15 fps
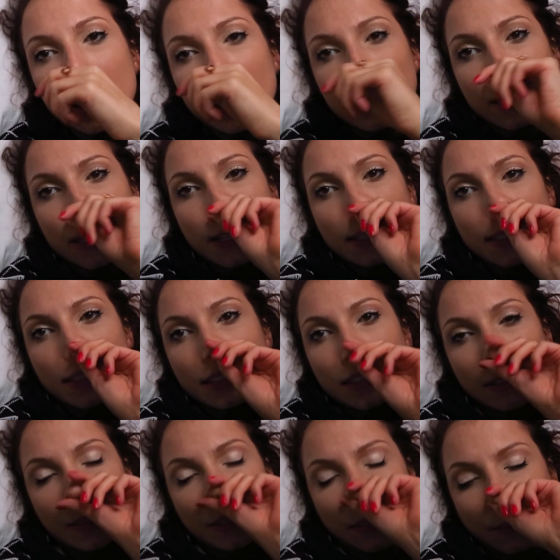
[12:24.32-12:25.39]

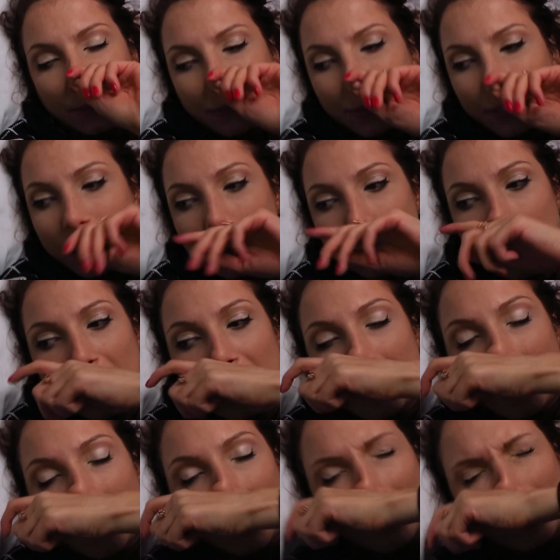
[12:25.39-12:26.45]
It's
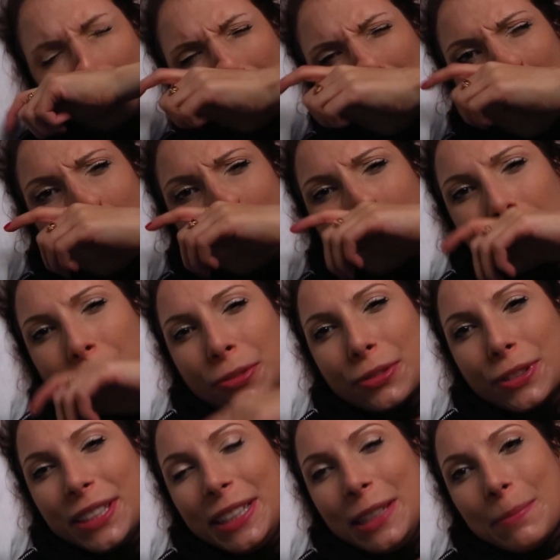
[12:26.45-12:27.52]
been a
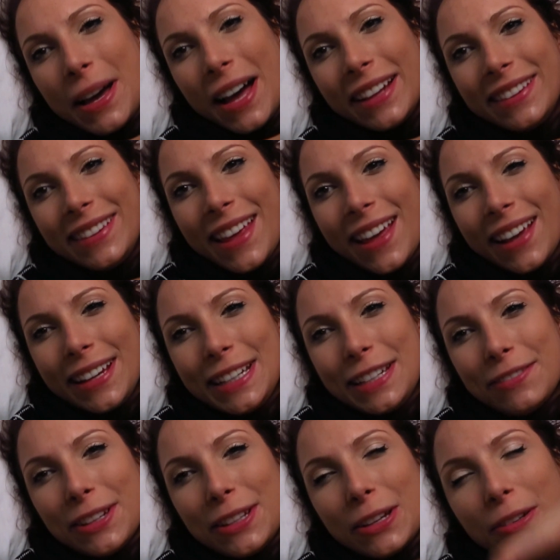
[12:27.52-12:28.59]
pretty bad day,
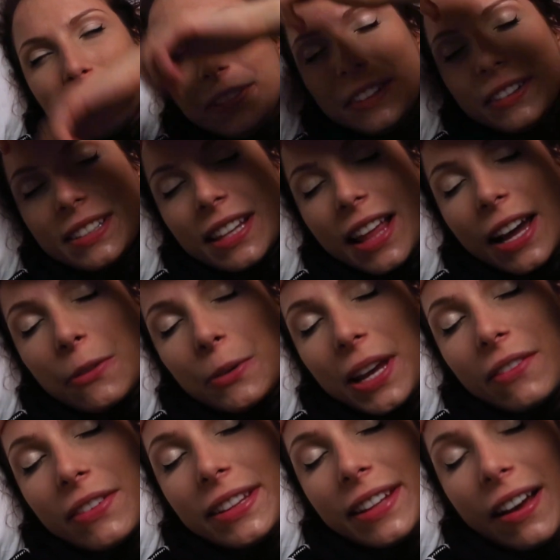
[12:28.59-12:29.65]
even though it feels like we
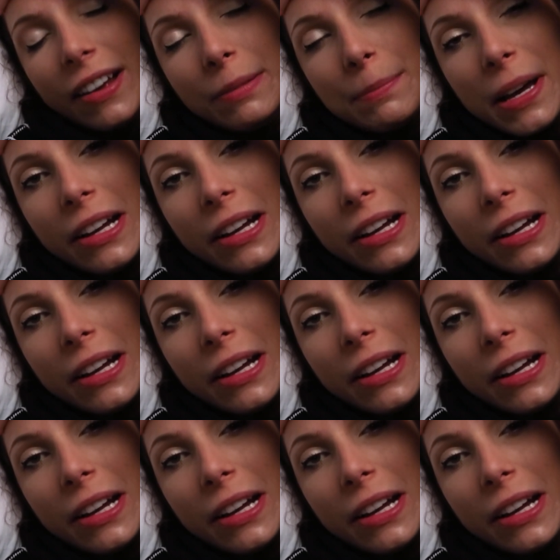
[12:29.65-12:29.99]
haven't done